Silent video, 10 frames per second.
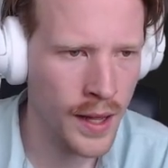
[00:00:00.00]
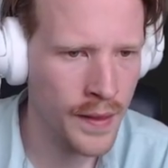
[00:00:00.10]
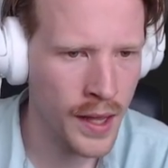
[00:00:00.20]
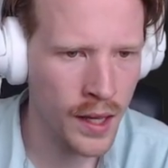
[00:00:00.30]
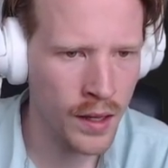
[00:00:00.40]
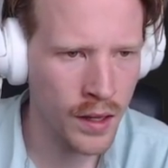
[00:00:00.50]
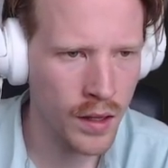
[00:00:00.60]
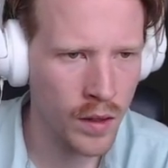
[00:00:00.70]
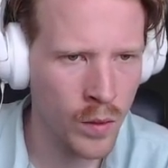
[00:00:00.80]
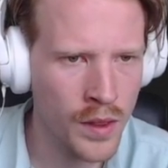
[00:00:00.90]
And then
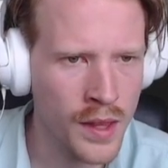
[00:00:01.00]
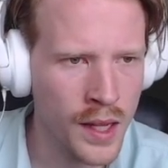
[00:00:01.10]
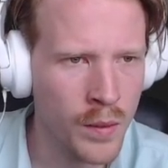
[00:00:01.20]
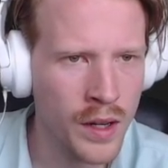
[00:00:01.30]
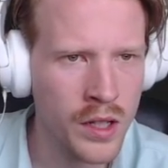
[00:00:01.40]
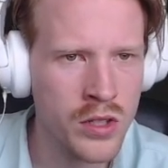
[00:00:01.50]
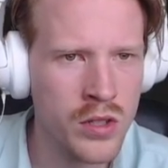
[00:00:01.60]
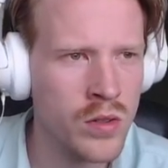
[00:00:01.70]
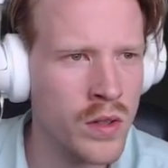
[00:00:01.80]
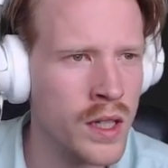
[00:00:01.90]
one thing I want to
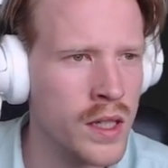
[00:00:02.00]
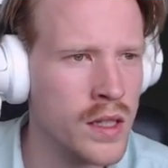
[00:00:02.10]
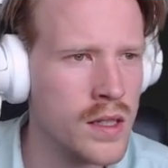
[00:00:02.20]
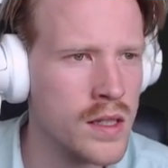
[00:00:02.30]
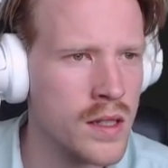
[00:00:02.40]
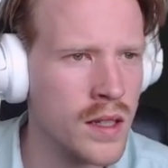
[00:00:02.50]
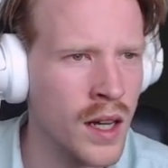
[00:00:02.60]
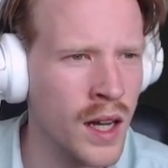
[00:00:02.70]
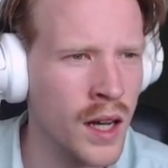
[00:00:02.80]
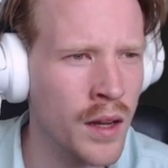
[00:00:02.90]
do is
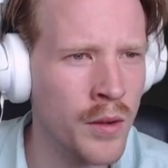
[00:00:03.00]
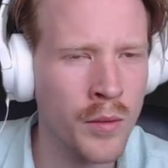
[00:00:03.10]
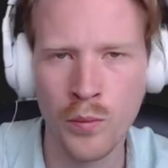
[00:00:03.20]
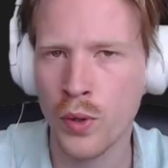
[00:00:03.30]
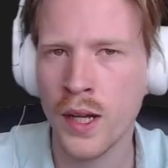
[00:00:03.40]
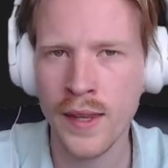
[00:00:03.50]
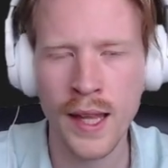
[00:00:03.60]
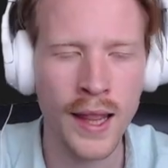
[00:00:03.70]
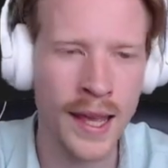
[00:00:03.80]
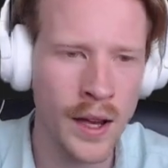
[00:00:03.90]
bring in
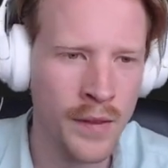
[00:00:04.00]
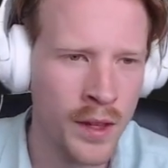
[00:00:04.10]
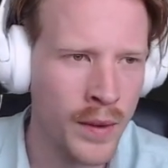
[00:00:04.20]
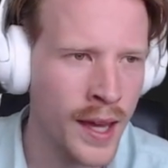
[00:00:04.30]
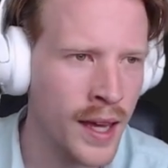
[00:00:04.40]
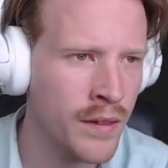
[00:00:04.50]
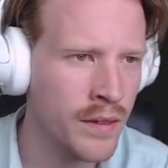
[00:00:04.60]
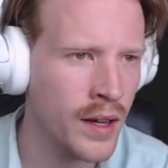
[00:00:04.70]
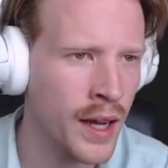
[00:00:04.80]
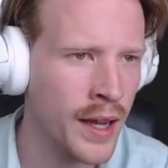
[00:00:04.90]
that layout that we
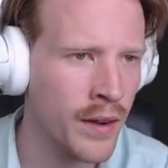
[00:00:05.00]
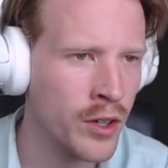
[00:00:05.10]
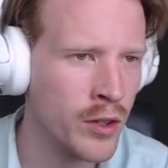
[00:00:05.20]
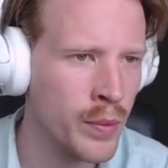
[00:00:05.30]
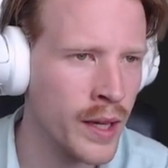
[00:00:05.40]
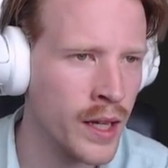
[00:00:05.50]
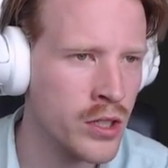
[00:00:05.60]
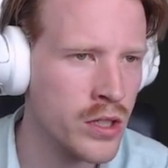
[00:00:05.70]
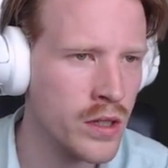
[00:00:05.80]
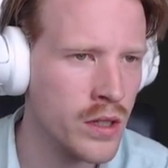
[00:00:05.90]
have on every other
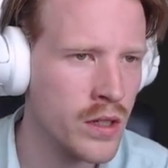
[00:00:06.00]
page.